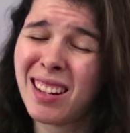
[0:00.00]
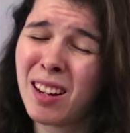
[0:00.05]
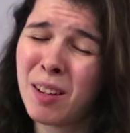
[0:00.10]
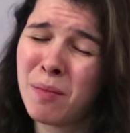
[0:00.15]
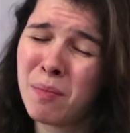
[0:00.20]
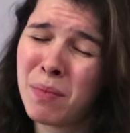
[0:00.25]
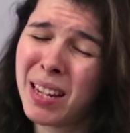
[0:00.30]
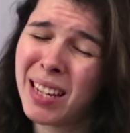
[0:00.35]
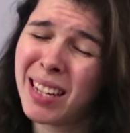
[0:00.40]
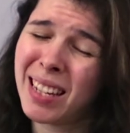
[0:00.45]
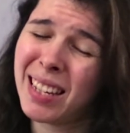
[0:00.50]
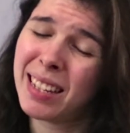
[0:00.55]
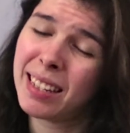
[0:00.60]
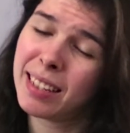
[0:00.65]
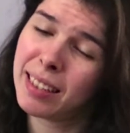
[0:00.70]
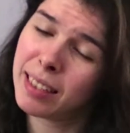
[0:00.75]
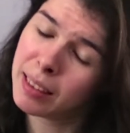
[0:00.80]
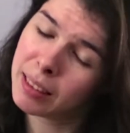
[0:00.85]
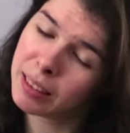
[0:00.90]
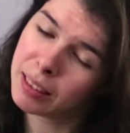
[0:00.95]
on my
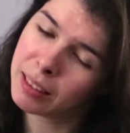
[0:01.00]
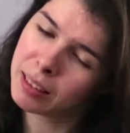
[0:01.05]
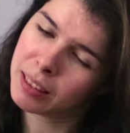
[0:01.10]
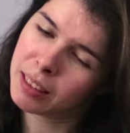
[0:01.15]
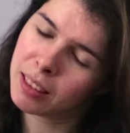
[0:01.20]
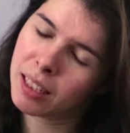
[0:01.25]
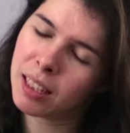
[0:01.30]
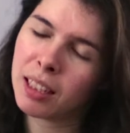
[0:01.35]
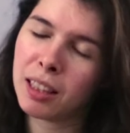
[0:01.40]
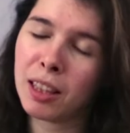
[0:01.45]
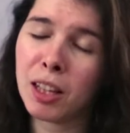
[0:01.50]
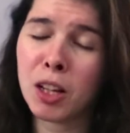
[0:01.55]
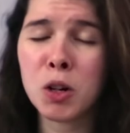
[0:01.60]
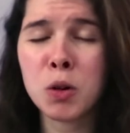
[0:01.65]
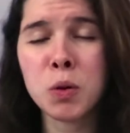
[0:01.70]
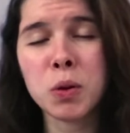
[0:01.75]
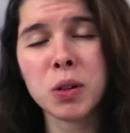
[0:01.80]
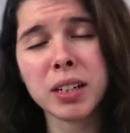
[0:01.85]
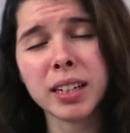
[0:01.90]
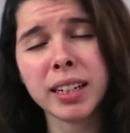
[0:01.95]

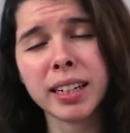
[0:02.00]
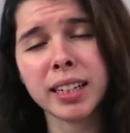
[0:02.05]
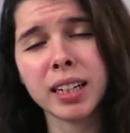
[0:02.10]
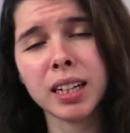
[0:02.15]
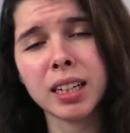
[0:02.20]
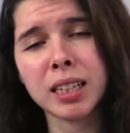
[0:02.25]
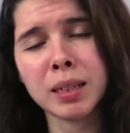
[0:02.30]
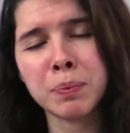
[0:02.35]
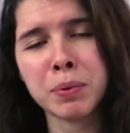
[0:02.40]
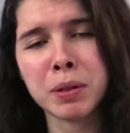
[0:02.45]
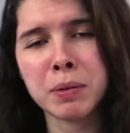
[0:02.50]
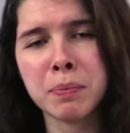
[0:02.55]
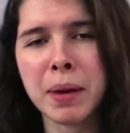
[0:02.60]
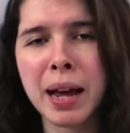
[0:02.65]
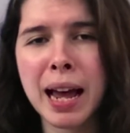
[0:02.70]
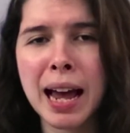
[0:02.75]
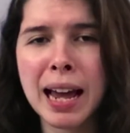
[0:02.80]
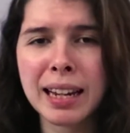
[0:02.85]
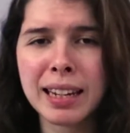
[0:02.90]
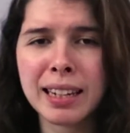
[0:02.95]
lower and upper
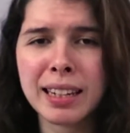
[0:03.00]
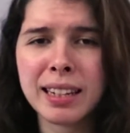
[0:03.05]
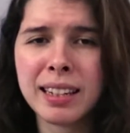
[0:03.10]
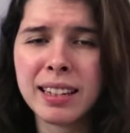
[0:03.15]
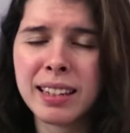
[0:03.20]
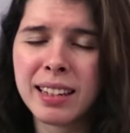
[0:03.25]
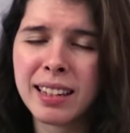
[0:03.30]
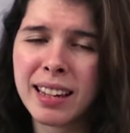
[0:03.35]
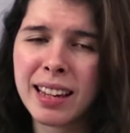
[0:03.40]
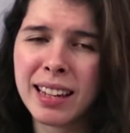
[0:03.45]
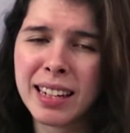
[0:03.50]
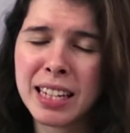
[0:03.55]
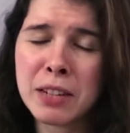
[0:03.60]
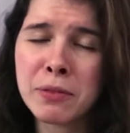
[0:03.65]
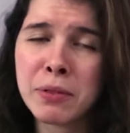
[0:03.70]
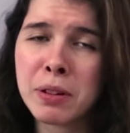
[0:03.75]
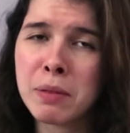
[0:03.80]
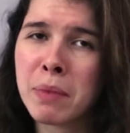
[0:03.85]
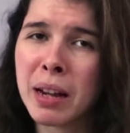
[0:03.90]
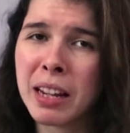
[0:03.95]
back, and
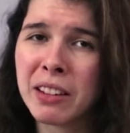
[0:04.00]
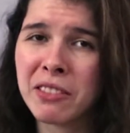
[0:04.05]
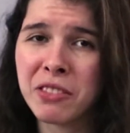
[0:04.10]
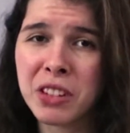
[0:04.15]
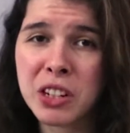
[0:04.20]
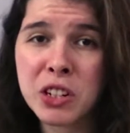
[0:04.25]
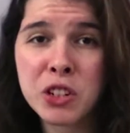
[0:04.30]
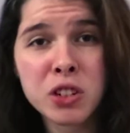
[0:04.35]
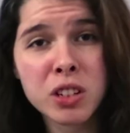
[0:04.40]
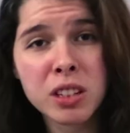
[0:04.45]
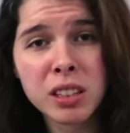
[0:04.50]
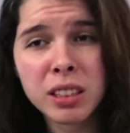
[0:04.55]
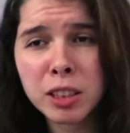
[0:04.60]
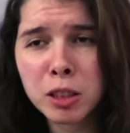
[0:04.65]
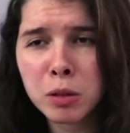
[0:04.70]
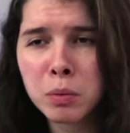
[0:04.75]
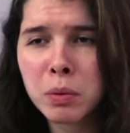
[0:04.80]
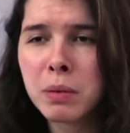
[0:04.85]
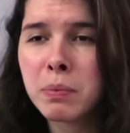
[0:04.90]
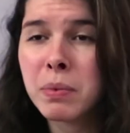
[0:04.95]
even my vision a
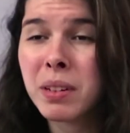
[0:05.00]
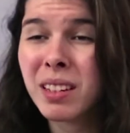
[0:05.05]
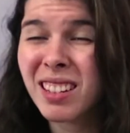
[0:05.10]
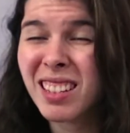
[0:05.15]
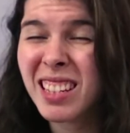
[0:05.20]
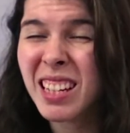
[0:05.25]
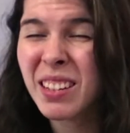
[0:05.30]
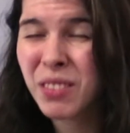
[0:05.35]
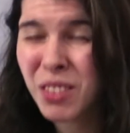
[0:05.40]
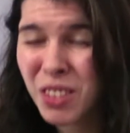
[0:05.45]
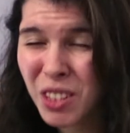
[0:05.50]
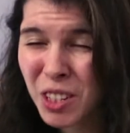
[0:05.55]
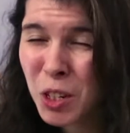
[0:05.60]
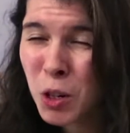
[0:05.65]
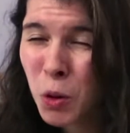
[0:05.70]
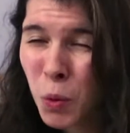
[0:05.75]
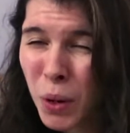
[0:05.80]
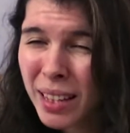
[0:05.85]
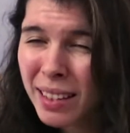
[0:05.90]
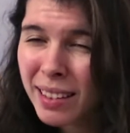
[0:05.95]
little bit because I have to
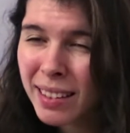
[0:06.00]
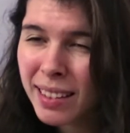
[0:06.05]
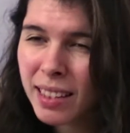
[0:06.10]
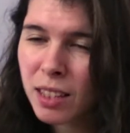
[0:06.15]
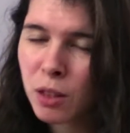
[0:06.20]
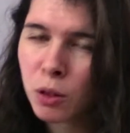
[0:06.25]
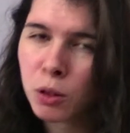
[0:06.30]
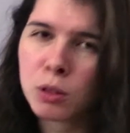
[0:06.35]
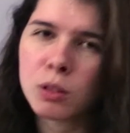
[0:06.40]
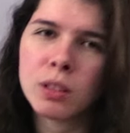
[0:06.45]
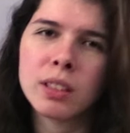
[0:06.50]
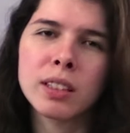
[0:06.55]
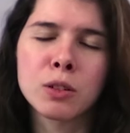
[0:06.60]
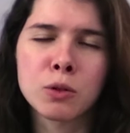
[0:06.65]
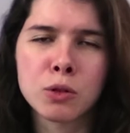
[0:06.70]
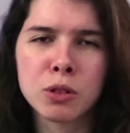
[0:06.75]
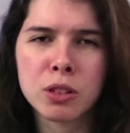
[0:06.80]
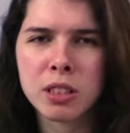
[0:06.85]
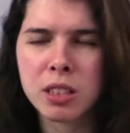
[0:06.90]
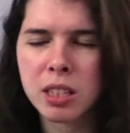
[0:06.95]
squint in
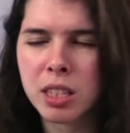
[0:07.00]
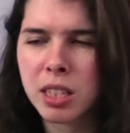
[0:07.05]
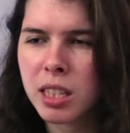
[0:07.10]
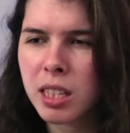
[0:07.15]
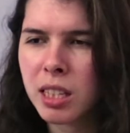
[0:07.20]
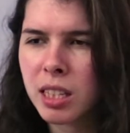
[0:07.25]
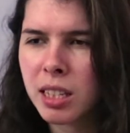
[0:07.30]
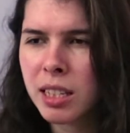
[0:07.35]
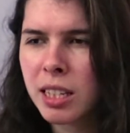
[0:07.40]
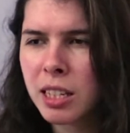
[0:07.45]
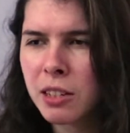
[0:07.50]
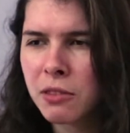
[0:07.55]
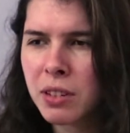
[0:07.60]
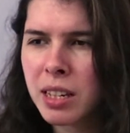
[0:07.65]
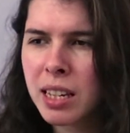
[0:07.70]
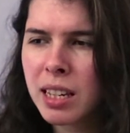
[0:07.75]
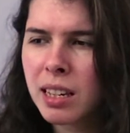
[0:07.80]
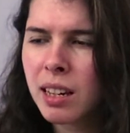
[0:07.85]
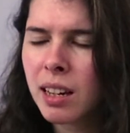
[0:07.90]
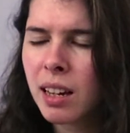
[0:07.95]
order to see the TV,